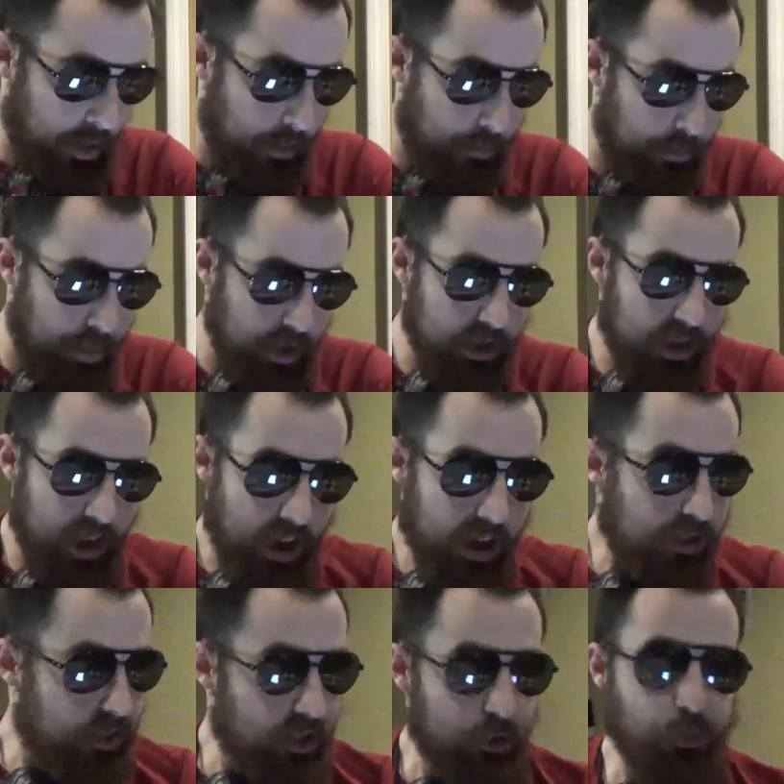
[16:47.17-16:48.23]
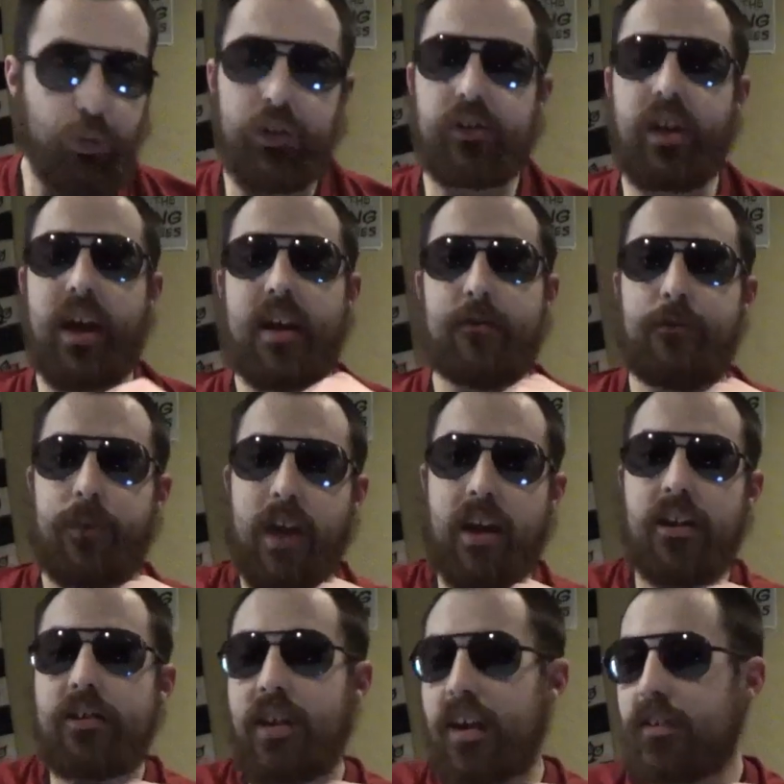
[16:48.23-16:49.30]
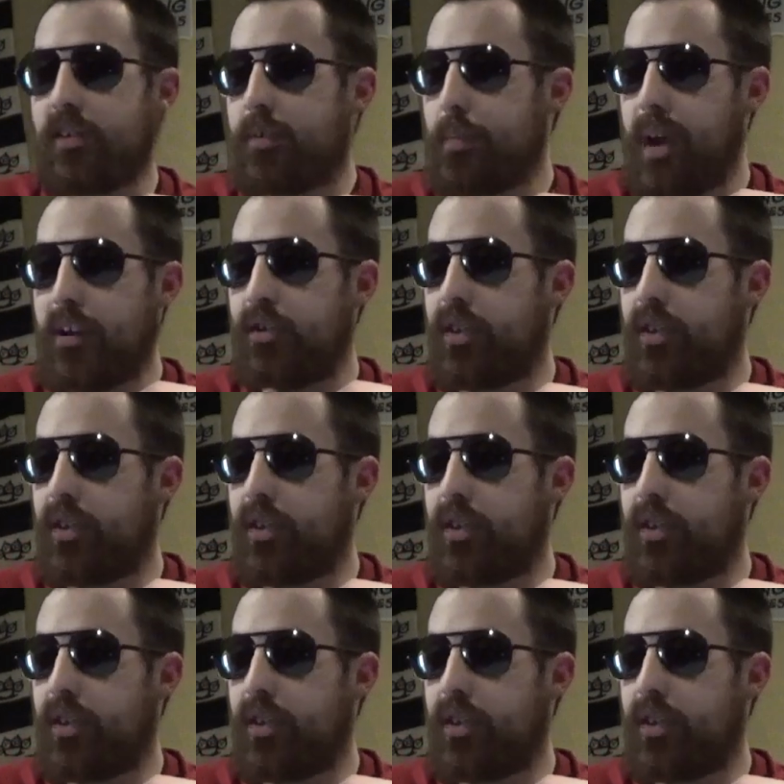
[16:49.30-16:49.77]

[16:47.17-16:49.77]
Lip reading: But yeah, this was a fantastic match.